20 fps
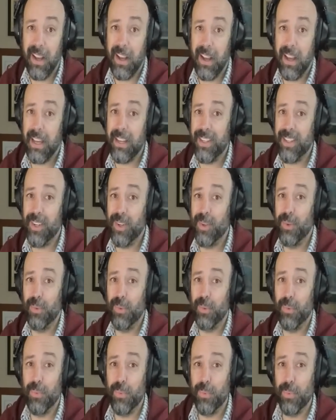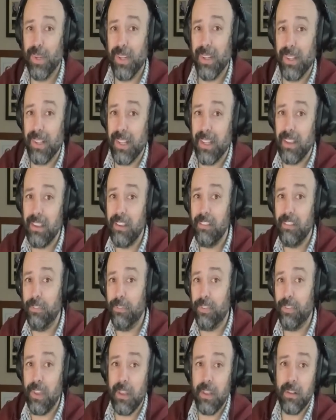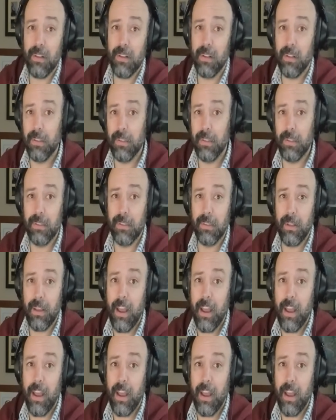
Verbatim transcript: I don't really feel